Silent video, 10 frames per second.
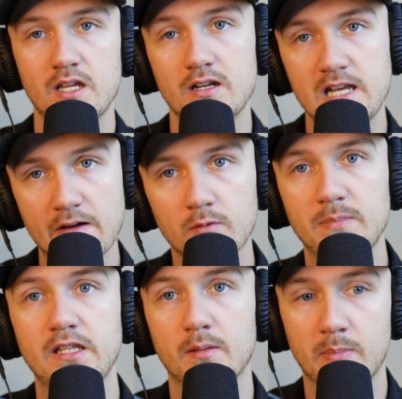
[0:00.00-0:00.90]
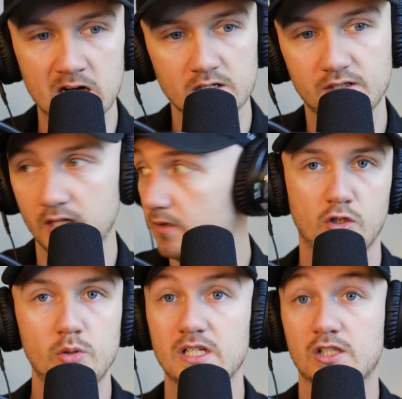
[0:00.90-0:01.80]
Never be the person
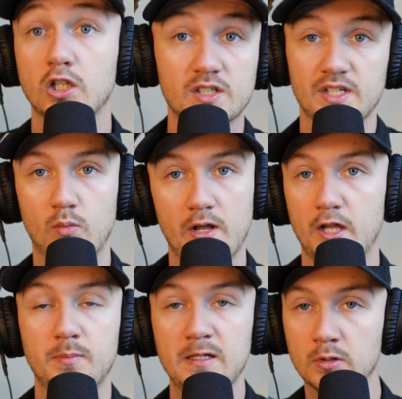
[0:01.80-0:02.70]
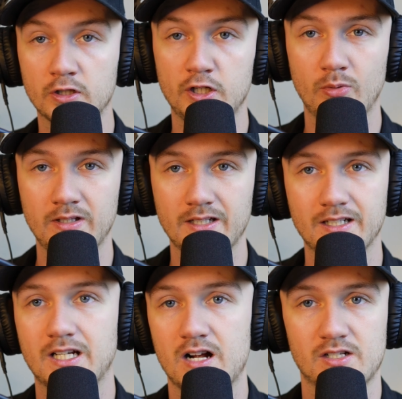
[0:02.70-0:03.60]
who just looks at what other people are doing
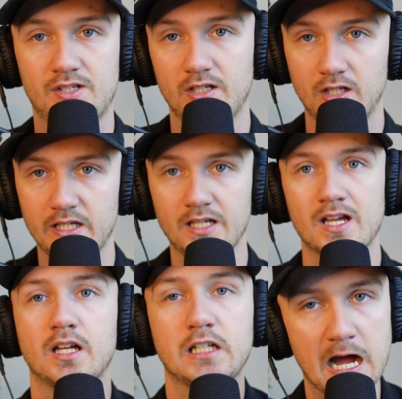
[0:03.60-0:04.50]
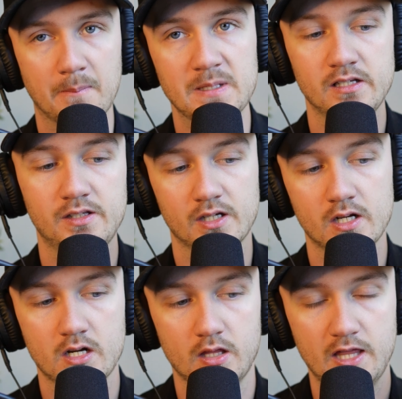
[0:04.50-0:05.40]
and constantly copies
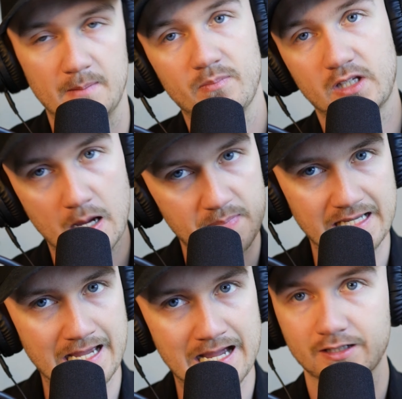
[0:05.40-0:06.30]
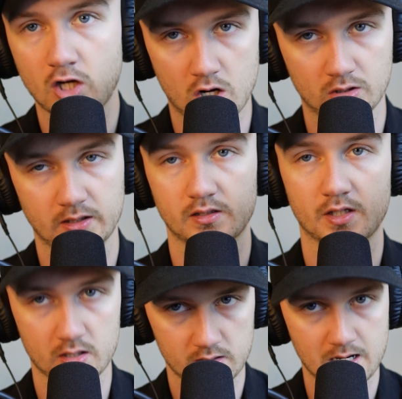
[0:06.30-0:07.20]
them. Copycat callings
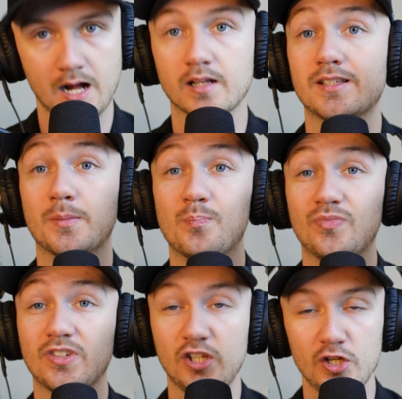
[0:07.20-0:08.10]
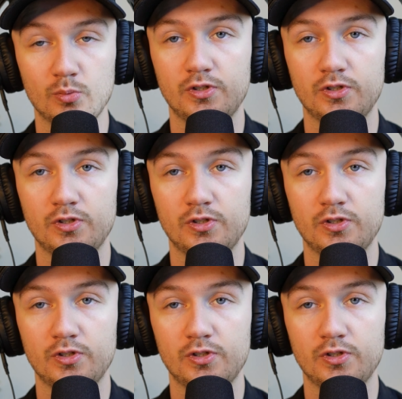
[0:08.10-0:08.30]
are not cute.